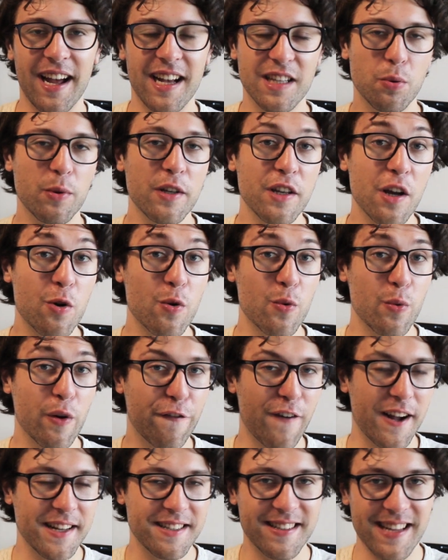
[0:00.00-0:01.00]
As we know, we
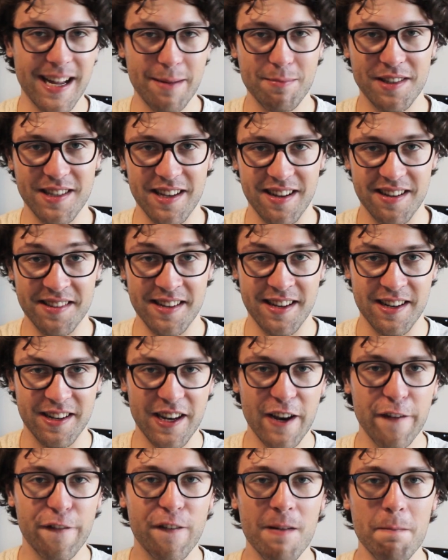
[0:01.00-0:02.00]
find stem cells in
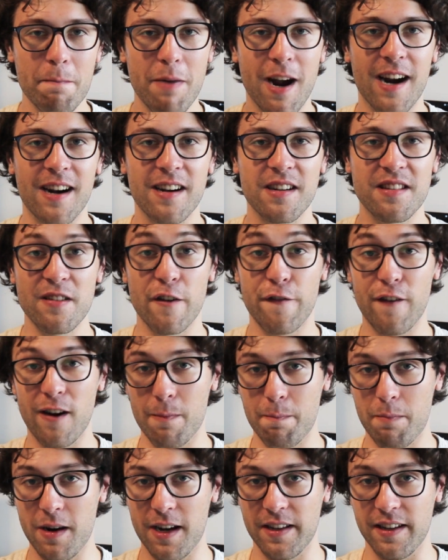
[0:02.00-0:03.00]
different parts of
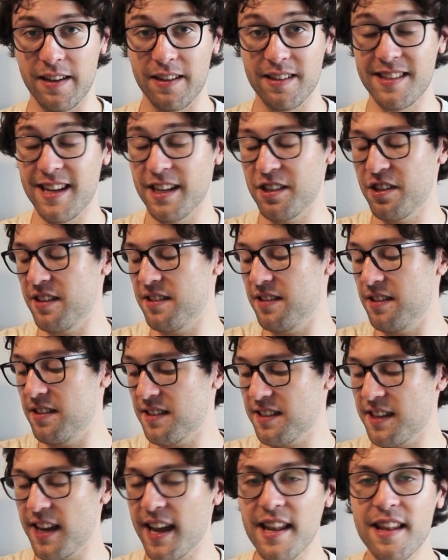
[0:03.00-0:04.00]
our body, such as the
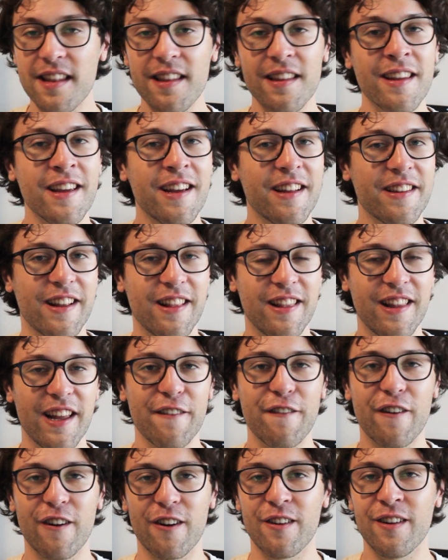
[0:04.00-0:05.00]
skin, the
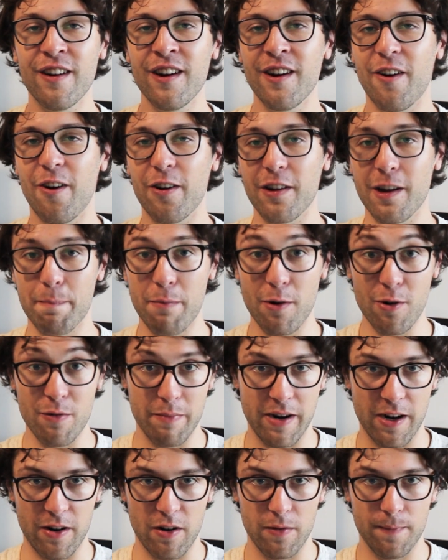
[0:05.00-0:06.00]
liver, or the bone
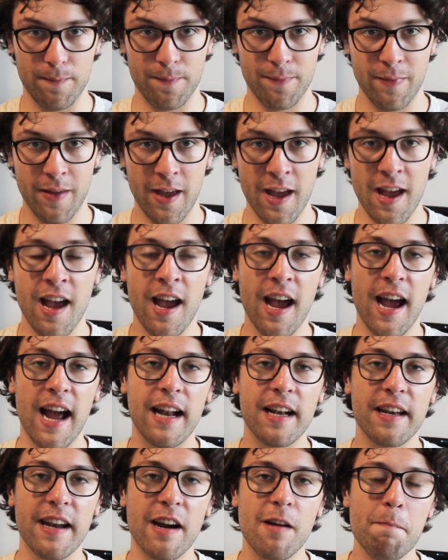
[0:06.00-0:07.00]
marrow.
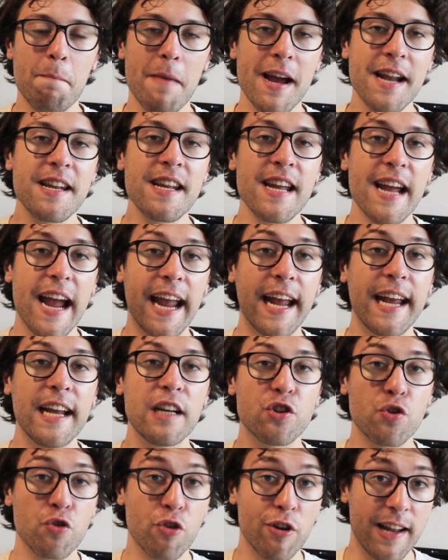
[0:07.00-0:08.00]
And there are many
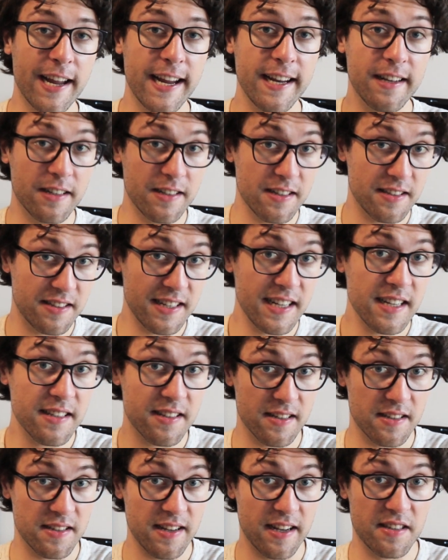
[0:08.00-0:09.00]
age-related
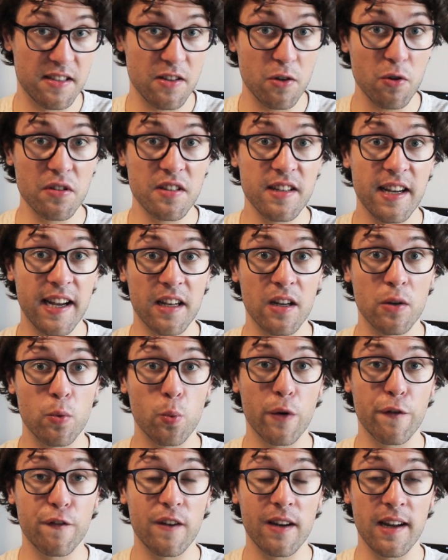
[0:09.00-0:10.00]
diseases associated
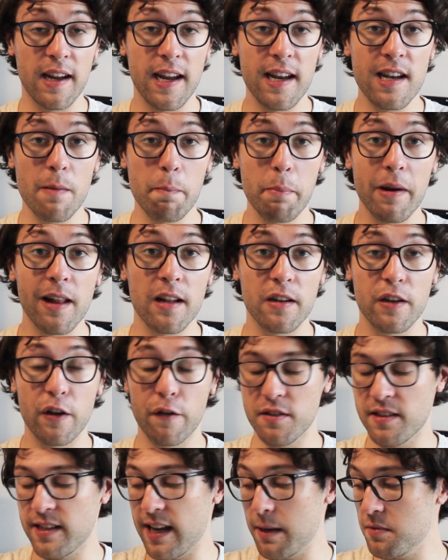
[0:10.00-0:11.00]
with the inability
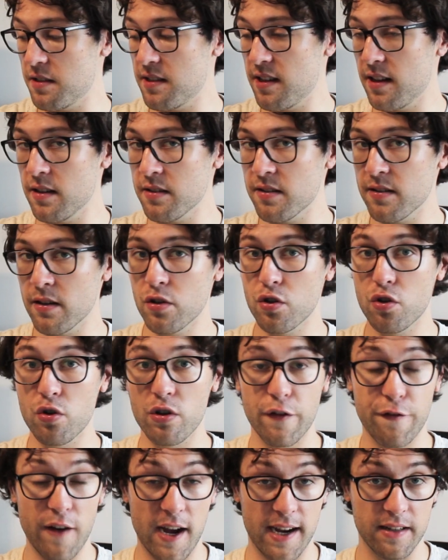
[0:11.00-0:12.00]
of stem cells to
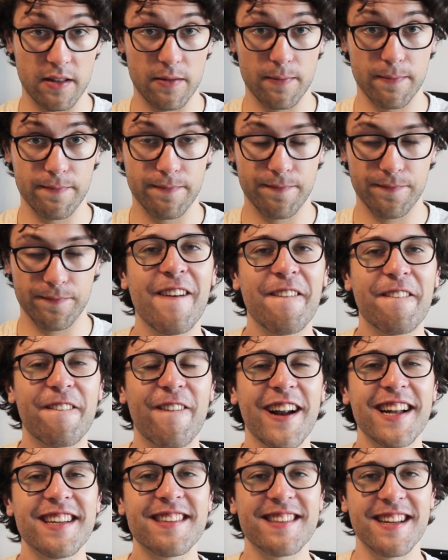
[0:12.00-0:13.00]
divide.
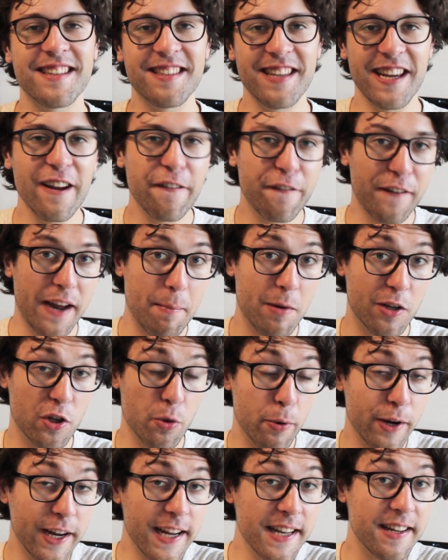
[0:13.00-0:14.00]
For instance, if
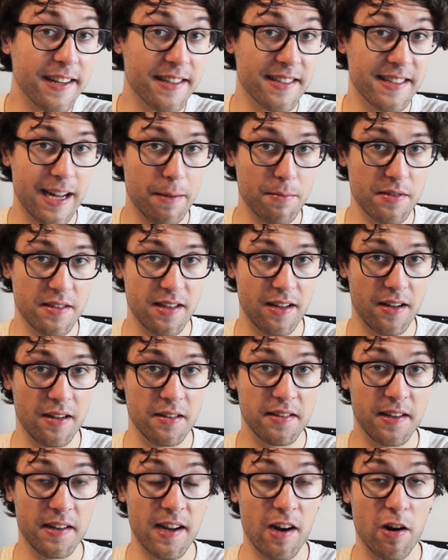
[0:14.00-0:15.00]
hematopoietic stem
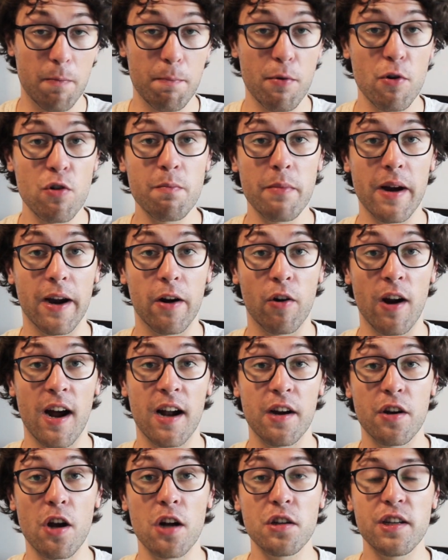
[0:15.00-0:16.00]
cells in our bone marrow
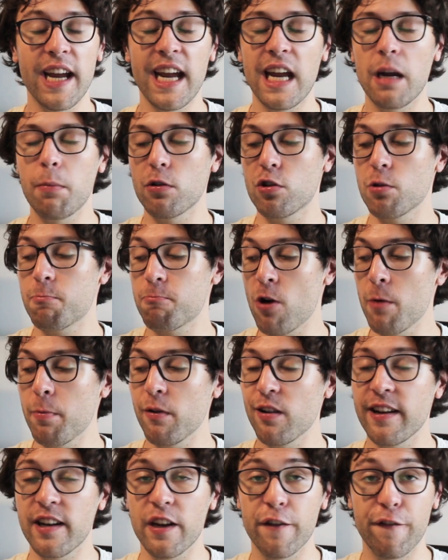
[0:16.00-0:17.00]
are not able to
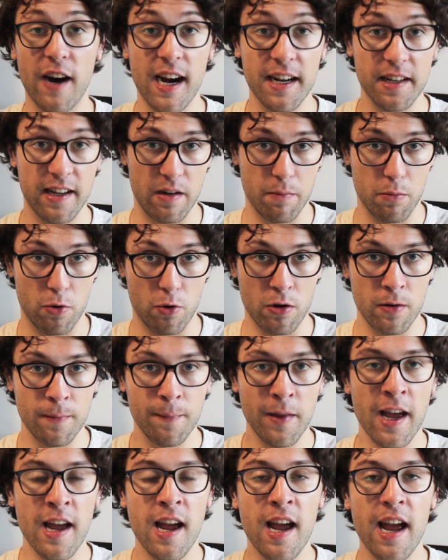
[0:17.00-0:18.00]
properly divide
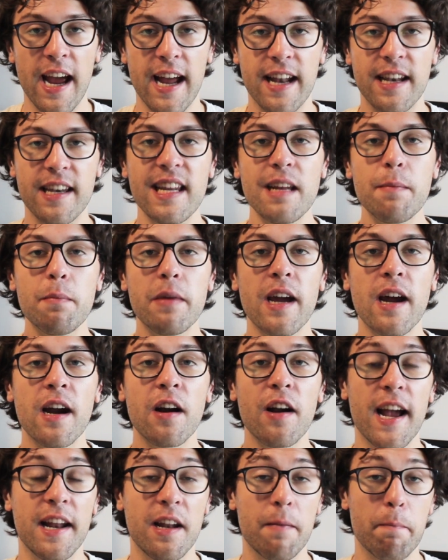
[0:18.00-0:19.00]
anymore,
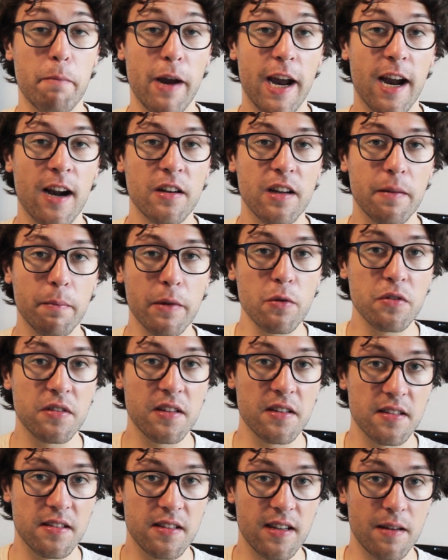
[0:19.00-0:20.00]
anemia and impaired immune
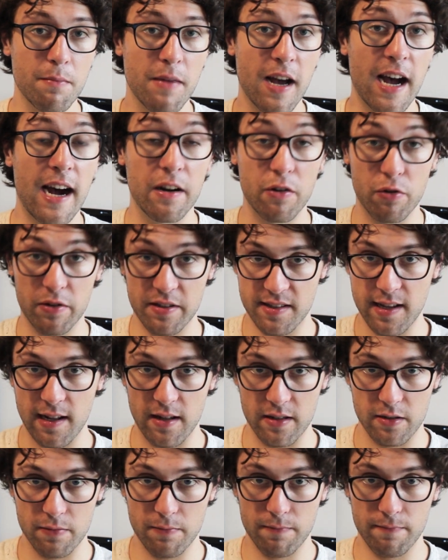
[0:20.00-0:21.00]
system are the
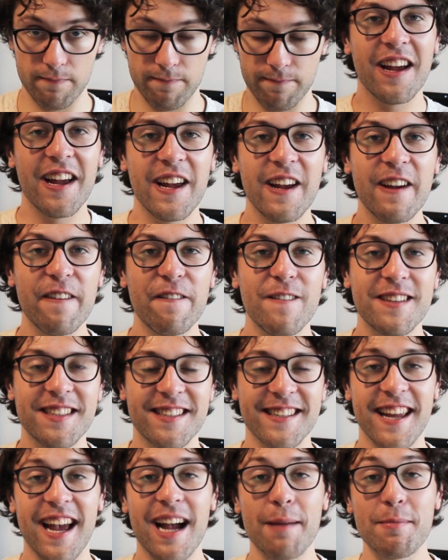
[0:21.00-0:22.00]
results. If
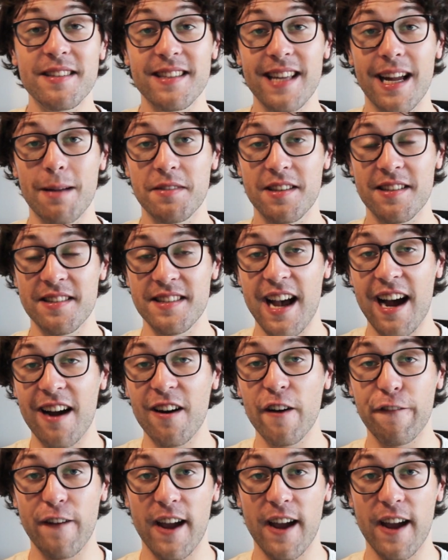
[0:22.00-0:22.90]
mesenchymal stem cells are